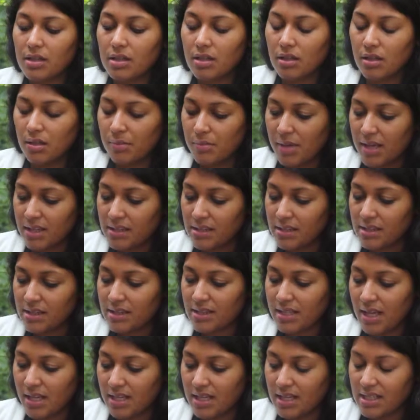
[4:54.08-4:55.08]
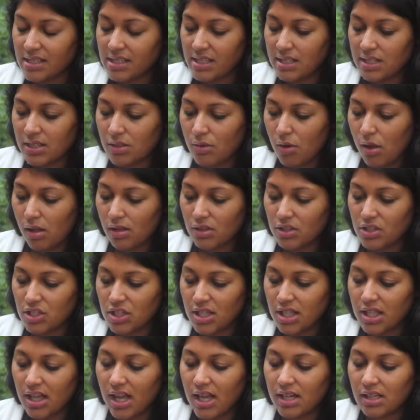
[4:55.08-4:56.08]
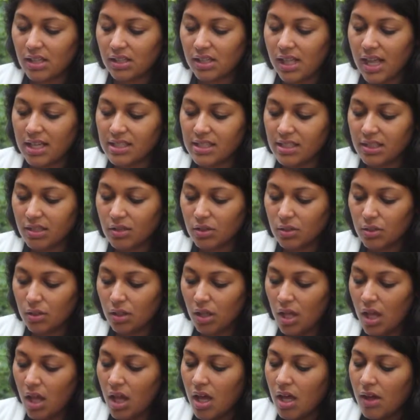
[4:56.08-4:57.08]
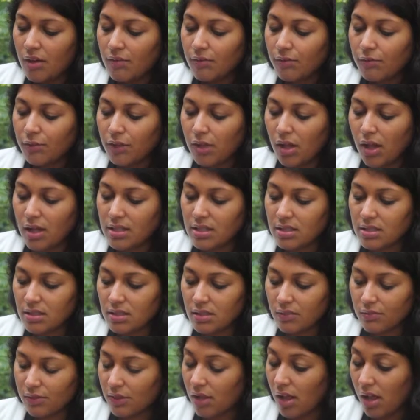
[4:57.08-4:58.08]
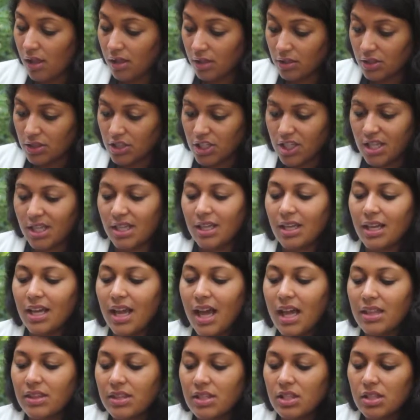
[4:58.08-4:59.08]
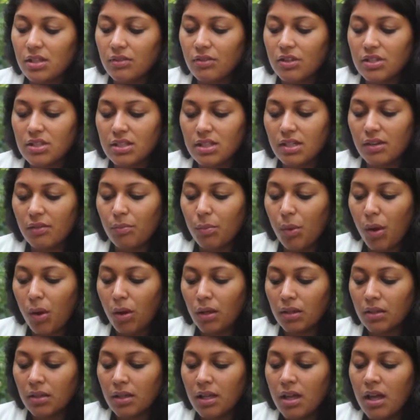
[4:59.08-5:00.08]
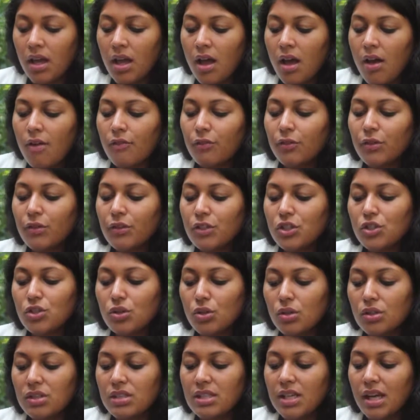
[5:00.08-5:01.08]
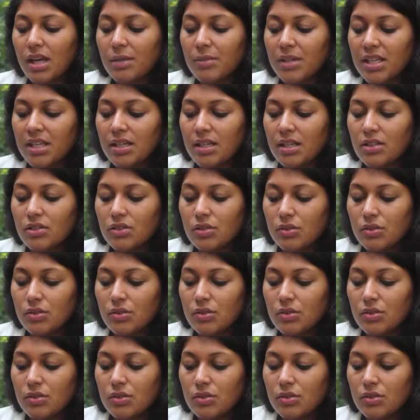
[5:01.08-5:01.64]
commenced studies in theology and classical philology at the University of Bonn. For a short time, he and